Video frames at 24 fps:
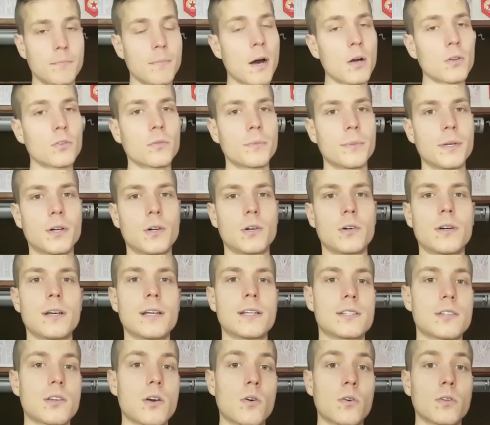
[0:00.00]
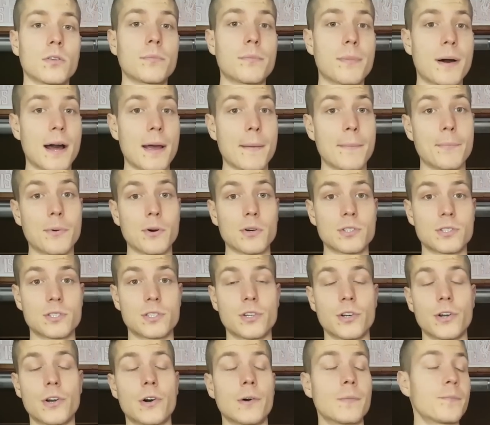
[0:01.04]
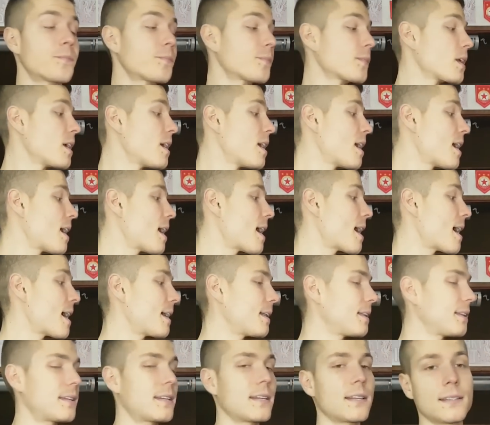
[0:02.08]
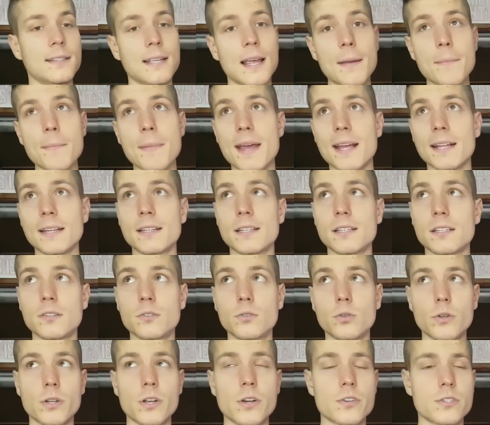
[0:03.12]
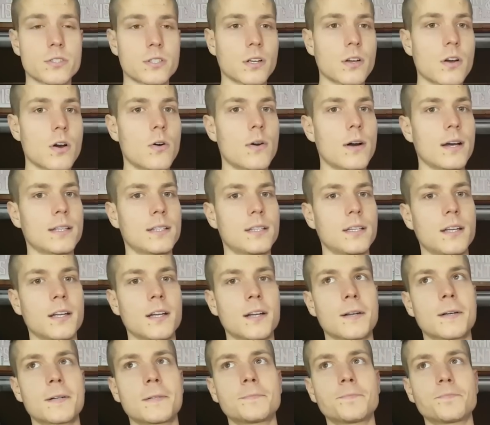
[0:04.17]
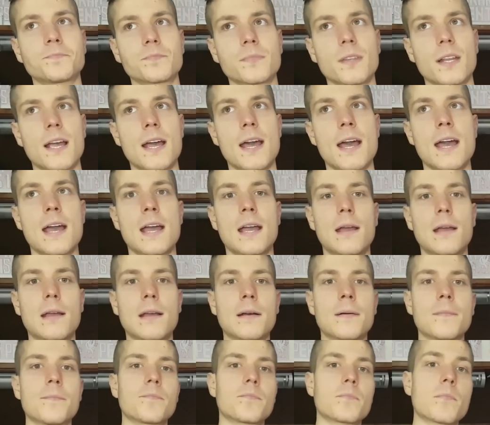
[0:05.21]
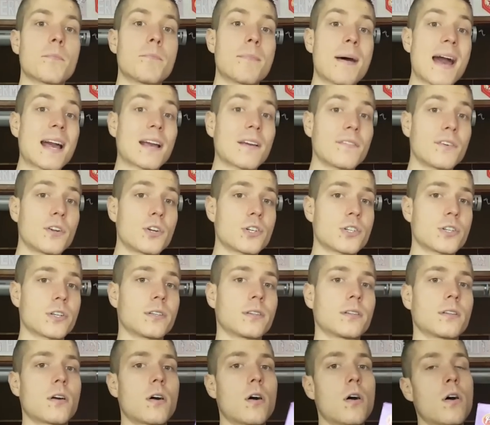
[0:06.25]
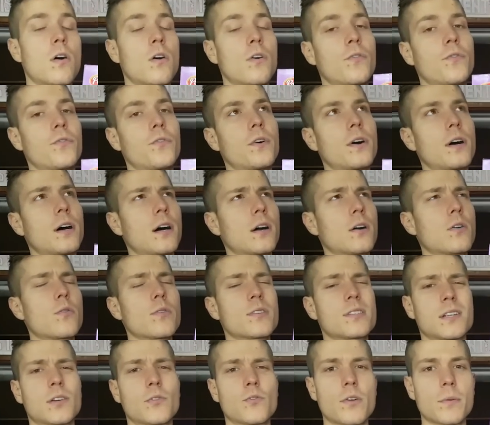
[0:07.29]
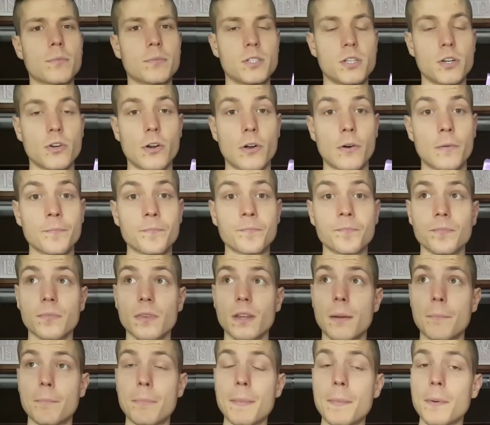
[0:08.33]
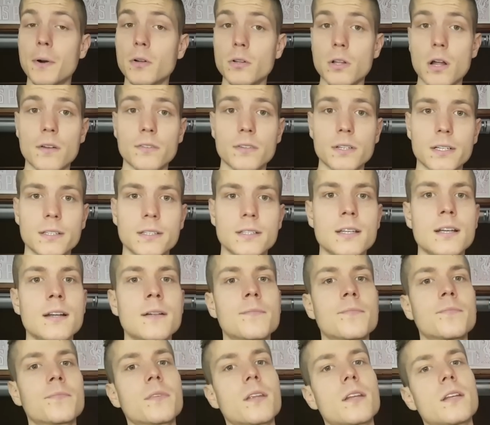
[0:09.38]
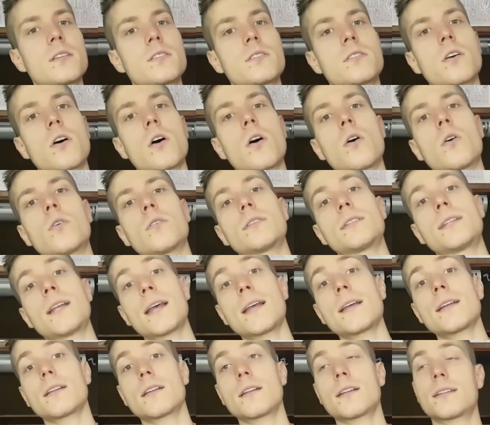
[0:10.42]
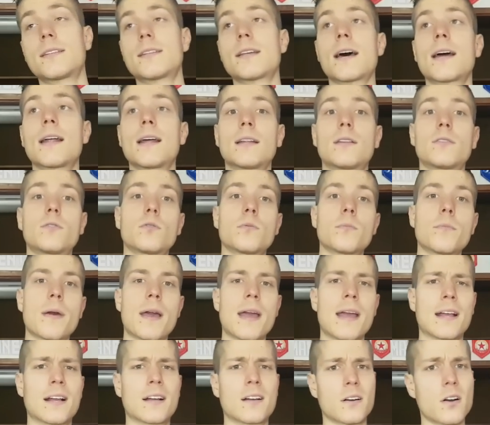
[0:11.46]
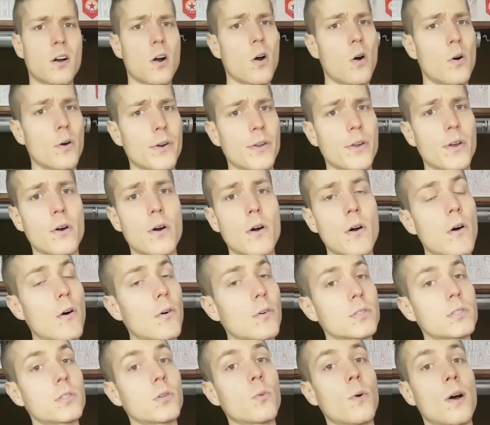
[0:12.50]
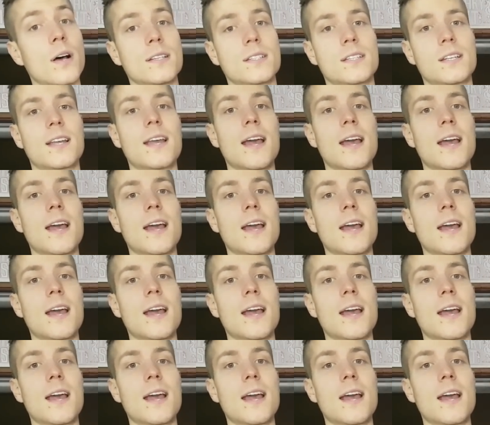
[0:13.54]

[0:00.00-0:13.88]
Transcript: Mouth to Meal is owned by Post Cereal. And they made 2 years ago, I think, a bag version of Cookies and Cream cereal. People loved it. So they decided to make Oreo O's once